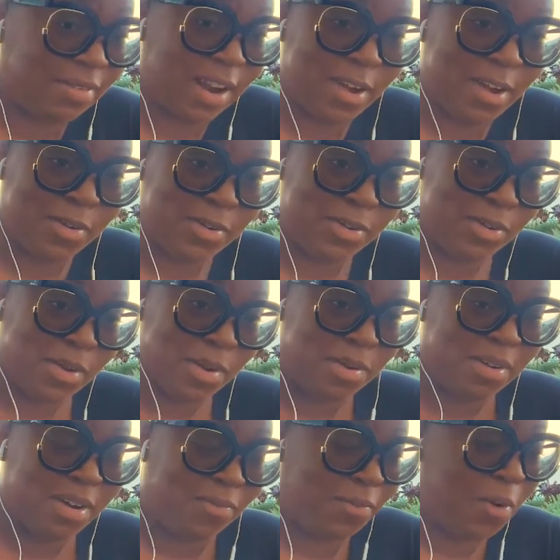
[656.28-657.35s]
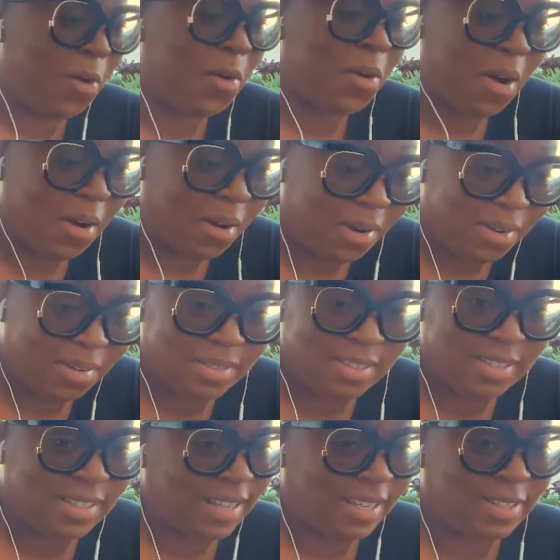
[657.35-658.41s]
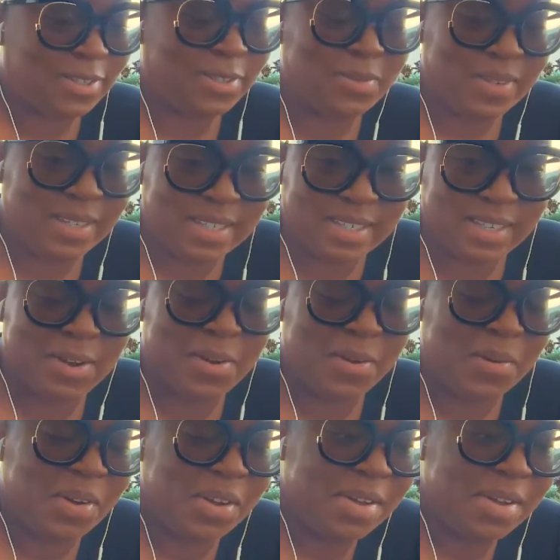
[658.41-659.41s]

I owe you a phone call. It's like 2 weeks ago.